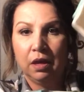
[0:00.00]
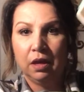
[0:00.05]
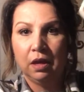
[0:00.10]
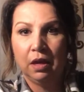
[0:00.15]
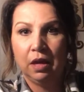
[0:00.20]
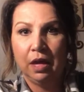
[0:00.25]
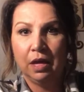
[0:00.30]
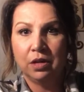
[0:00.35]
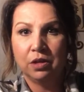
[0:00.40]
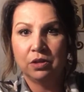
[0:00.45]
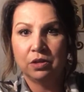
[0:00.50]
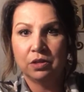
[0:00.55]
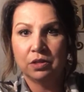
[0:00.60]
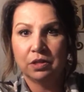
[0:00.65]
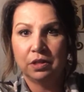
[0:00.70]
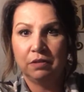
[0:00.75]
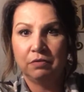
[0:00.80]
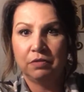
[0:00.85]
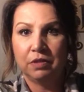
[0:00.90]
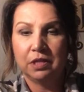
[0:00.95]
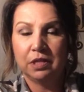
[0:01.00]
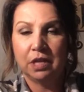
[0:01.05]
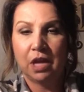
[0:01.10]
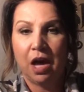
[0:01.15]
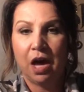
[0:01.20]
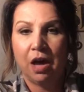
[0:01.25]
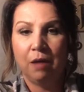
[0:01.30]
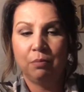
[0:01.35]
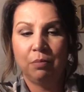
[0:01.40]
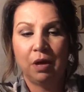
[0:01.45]
And you just lift the
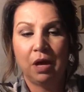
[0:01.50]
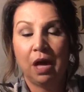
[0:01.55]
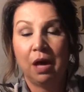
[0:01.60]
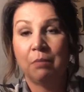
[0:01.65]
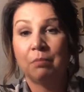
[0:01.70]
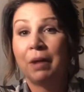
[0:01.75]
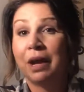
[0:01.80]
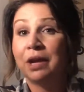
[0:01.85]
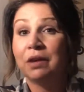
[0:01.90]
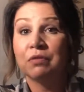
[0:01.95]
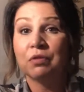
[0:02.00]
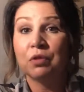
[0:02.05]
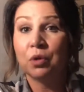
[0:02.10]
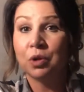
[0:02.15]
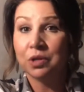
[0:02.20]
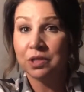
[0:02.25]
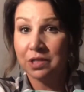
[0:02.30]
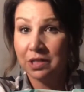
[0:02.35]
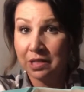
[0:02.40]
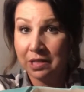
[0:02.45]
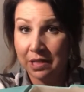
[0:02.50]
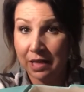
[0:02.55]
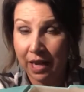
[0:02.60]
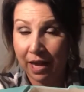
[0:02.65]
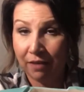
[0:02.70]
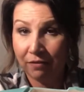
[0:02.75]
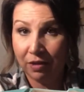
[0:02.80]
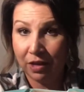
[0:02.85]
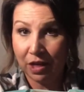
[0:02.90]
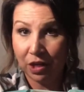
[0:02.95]
top. Um, mine, of course, doesn't
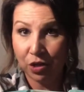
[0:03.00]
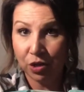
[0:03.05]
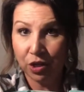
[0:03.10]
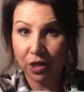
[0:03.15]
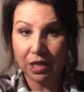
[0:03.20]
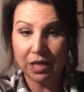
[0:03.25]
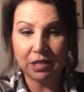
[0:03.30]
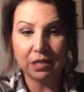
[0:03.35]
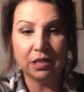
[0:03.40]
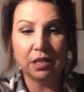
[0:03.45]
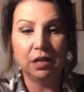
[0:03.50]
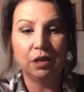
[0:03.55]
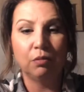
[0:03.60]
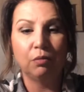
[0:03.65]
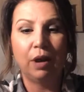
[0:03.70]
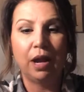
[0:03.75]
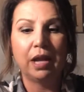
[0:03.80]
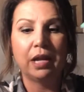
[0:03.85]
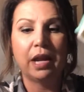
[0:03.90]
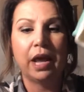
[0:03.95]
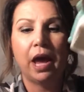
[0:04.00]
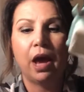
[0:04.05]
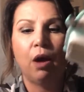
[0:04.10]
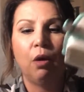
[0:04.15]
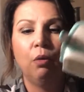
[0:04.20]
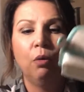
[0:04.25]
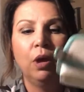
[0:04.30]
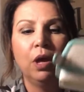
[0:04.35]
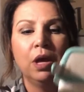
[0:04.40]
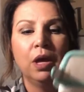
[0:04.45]
have any cookies in it right now
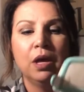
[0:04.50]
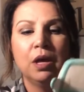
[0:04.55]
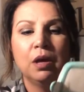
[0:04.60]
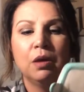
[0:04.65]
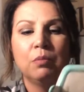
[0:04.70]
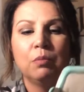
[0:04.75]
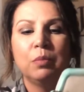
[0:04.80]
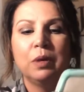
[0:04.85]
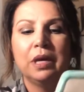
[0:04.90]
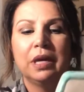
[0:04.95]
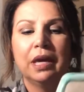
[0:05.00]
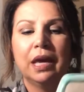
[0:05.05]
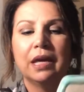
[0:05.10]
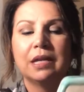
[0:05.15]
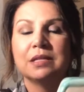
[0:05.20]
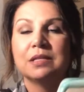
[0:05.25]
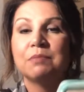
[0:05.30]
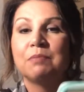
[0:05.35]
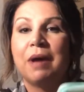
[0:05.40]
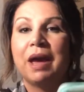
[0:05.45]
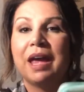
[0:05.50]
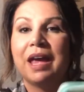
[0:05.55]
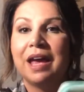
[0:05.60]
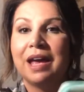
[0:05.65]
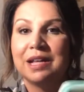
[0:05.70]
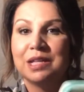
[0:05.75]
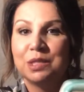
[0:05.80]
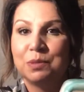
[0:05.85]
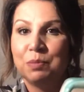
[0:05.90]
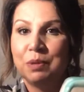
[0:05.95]
because my
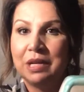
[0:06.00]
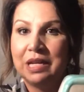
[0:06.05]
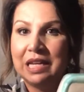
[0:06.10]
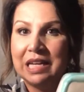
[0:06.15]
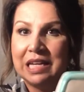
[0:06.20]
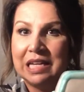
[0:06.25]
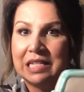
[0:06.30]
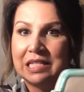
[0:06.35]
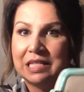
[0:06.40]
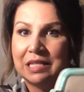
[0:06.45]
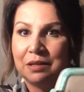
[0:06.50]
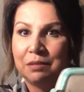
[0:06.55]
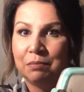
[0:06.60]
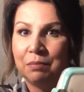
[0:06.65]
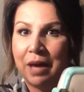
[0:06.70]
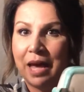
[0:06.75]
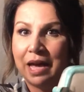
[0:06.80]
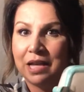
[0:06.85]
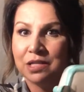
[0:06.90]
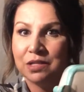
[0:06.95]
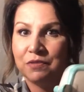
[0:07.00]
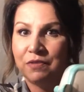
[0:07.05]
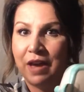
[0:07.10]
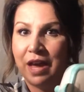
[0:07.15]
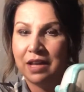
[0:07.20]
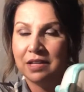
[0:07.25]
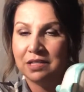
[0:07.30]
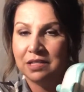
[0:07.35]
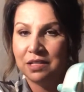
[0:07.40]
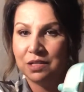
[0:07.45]
husband eats them as
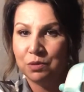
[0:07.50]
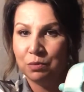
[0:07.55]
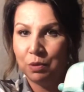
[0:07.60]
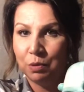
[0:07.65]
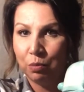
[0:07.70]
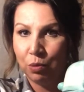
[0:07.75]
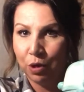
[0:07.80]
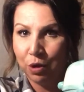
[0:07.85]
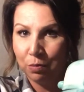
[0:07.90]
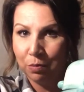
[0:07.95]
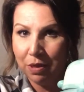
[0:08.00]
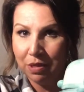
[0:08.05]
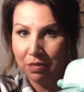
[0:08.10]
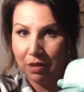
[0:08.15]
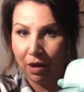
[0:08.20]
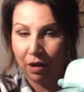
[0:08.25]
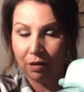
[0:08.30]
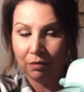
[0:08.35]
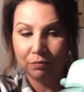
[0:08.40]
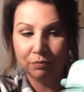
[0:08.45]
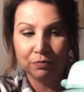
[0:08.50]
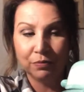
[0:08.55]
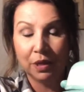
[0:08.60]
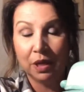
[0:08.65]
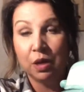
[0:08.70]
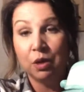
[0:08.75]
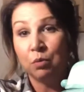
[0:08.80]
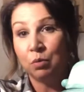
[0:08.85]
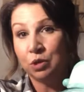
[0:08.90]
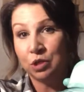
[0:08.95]
fast as we put them in there,
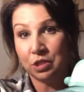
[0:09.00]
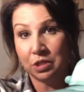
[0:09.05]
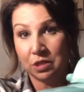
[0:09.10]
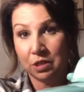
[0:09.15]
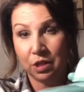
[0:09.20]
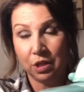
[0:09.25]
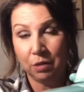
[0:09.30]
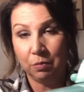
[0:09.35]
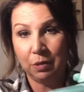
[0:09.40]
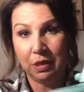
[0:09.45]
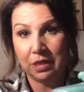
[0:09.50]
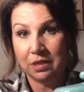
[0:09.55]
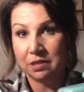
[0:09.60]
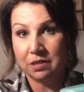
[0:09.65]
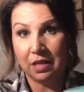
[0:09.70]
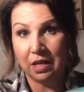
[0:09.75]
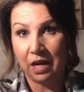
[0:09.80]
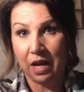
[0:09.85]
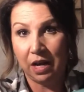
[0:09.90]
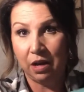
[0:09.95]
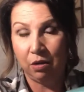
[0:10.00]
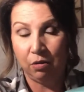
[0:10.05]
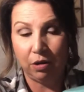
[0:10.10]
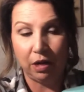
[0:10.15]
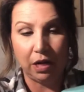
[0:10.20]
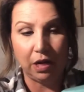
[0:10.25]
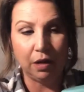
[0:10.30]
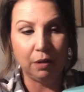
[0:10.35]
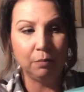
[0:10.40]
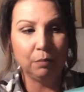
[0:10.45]
which is good because then I don't eat
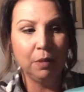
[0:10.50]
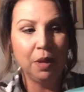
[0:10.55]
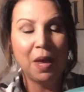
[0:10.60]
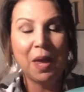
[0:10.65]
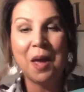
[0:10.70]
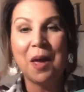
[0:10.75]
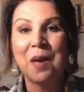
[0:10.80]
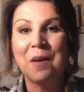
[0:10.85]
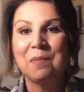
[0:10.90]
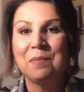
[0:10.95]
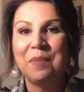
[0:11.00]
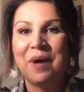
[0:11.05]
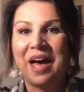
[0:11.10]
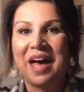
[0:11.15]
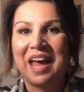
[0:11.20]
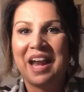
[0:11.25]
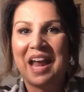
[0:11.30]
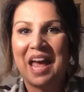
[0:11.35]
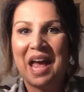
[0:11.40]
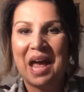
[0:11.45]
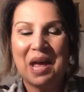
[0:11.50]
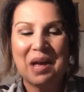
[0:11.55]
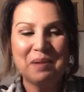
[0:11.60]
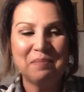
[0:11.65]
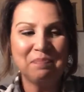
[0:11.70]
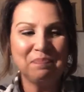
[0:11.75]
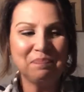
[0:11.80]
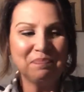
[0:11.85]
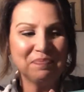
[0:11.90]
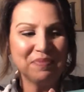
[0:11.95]
them. But
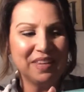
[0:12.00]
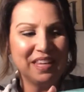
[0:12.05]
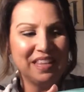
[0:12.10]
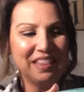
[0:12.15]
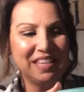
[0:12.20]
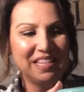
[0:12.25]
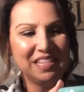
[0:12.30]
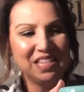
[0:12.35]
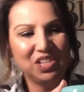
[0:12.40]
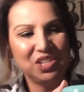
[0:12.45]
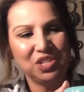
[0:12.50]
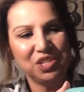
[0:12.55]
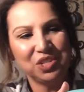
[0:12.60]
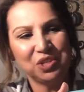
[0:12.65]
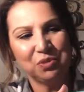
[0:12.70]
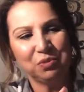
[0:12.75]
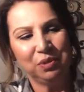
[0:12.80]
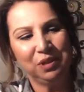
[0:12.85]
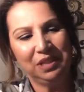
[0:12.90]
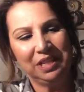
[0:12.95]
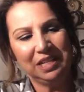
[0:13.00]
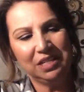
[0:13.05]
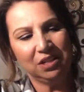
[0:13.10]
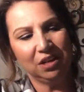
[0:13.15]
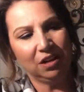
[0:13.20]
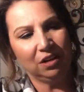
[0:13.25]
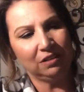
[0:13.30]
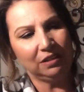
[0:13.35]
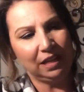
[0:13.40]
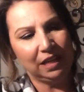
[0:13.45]
um, this is just really
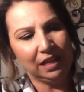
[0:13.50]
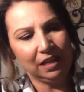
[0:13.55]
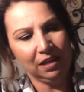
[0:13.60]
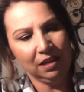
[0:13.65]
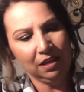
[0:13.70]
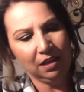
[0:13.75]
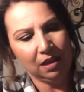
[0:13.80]
darling.